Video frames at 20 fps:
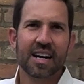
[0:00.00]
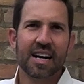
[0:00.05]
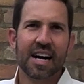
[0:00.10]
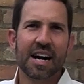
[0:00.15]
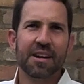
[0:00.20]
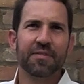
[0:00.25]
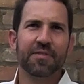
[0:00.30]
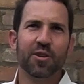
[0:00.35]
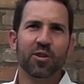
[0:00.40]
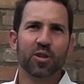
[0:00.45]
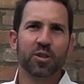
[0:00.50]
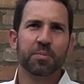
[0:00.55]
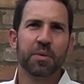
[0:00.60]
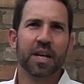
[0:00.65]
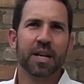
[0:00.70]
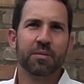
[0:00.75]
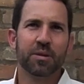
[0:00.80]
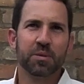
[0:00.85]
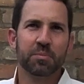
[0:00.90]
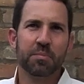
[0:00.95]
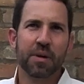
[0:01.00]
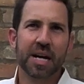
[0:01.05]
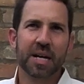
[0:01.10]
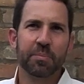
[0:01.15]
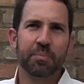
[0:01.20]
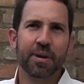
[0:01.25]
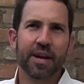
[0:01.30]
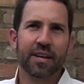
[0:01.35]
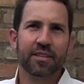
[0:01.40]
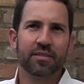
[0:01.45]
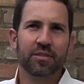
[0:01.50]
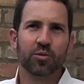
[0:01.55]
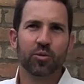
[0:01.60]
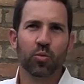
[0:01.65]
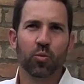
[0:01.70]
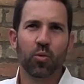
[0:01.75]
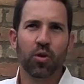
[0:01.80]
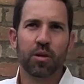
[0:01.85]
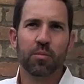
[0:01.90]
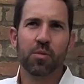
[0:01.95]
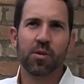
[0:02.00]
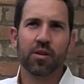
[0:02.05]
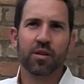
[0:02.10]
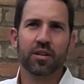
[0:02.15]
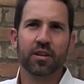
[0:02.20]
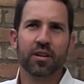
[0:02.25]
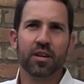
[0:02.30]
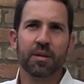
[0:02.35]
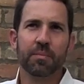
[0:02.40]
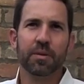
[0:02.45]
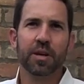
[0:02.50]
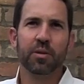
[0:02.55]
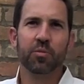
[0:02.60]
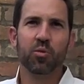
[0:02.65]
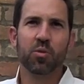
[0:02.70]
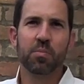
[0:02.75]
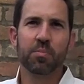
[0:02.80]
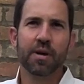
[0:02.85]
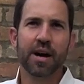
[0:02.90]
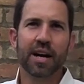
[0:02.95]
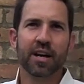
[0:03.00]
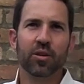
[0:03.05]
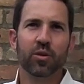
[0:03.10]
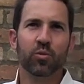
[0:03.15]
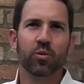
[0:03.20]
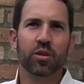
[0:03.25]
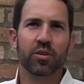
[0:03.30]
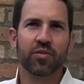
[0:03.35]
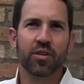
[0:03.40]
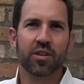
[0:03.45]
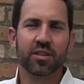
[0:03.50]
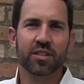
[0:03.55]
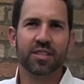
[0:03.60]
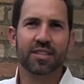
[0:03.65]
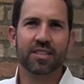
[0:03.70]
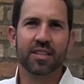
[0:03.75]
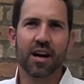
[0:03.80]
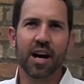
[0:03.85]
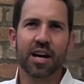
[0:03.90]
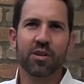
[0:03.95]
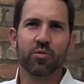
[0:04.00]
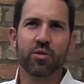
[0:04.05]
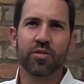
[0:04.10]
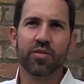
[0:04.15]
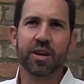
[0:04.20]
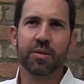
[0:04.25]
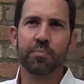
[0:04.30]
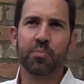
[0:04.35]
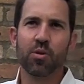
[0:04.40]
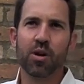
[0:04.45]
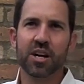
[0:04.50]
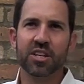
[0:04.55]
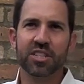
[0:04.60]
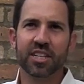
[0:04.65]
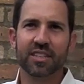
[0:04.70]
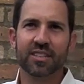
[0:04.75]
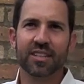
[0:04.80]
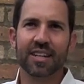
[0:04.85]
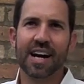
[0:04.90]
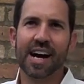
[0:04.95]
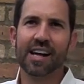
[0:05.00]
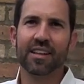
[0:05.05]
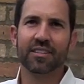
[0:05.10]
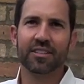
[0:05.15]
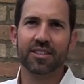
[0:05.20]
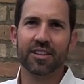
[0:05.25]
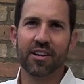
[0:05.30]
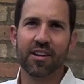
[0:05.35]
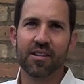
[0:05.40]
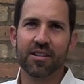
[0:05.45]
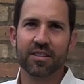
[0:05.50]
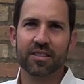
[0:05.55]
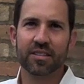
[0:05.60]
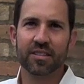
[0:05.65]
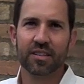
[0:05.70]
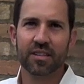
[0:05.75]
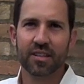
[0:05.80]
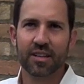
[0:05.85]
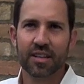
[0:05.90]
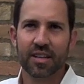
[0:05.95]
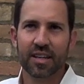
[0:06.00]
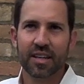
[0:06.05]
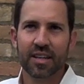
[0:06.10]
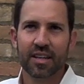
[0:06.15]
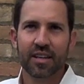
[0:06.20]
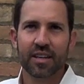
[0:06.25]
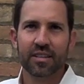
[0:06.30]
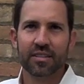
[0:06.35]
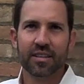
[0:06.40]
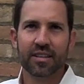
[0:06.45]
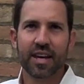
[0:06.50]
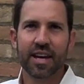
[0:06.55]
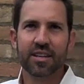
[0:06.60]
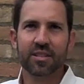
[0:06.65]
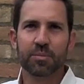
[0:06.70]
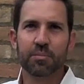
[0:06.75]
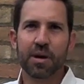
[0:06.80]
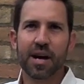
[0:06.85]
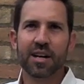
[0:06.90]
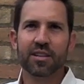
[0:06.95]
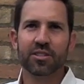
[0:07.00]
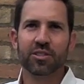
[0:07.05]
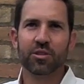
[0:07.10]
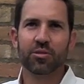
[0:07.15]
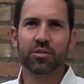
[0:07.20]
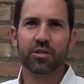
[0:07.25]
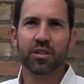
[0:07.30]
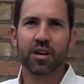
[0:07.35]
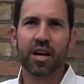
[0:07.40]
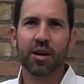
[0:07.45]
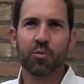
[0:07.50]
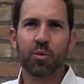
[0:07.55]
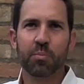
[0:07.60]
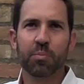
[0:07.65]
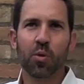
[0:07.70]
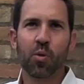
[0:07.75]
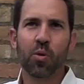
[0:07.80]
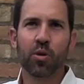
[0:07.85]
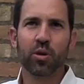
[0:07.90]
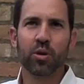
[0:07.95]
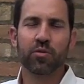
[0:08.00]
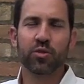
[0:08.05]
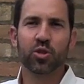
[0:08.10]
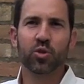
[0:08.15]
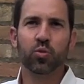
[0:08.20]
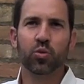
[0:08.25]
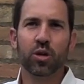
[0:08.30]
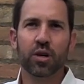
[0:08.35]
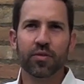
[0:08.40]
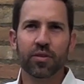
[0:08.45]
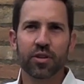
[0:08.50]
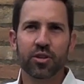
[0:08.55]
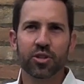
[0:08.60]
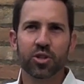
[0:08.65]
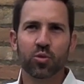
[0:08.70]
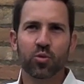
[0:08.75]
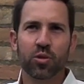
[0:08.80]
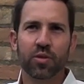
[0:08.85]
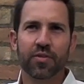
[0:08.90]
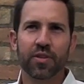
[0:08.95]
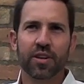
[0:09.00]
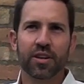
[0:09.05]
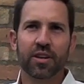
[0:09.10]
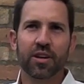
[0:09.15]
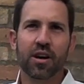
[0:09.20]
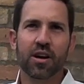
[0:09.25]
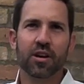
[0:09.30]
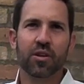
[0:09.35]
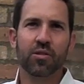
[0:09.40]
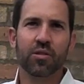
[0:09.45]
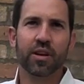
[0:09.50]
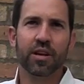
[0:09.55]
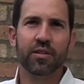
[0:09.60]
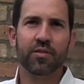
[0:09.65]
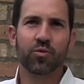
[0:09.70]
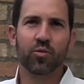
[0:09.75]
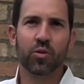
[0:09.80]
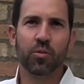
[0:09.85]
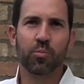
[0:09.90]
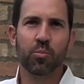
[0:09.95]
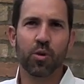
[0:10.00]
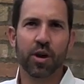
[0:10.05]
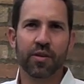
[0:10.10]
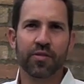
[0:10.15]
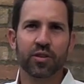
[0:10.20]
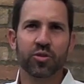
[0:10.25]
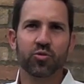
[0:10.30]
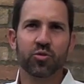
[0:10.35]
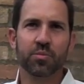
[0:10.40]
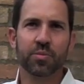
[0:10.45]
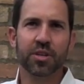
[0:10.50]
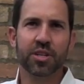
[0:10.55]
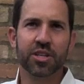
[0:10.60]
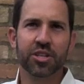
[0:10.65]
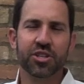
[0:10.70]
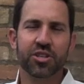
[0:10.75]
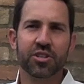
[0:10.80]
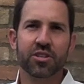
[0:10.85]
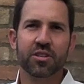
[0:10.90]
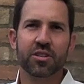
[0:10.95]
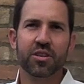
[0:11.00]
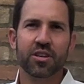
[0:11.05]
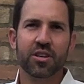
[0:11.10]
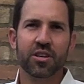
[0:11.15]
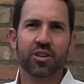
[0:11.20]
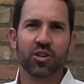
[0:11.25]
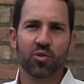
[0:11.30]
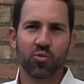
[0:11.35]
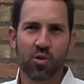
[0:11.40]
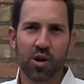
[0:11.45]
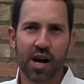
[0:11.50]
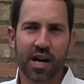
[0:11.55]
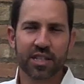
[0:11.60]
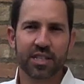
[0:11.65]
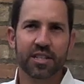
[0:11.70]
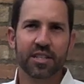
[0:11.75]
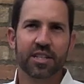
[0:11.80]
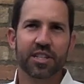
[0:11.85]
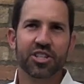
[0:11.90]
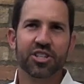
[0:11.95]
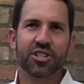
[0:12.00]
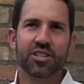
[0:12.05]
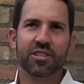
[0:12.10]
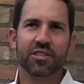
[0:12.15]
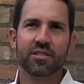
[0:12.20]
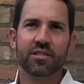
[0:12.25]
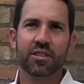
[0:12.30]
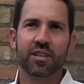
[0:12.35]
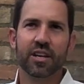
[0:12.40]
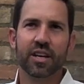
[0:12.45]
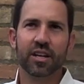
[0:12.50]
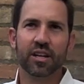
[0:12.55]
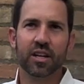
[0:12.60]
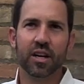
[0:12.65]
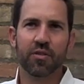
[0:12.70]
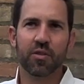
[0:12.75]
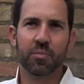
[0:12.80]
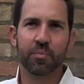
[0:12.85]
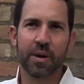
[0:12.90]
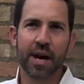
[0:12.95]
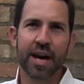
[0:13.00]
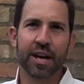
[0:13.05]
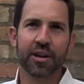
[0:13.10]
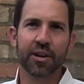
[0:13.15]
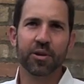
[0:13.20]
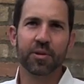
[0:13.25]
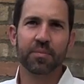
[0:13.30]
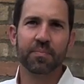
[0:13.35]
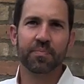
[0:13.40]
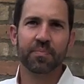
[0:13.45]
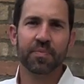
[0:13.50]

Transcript: Hi folks, my name is Mike Pasek with Watermark & Company. We're back on one of our design renovate projects at Highland Terrace. Today is a milestone day. We're pouring over 1,200 square feet of concrete for a breakfast room addition, garage addition, and covered patio.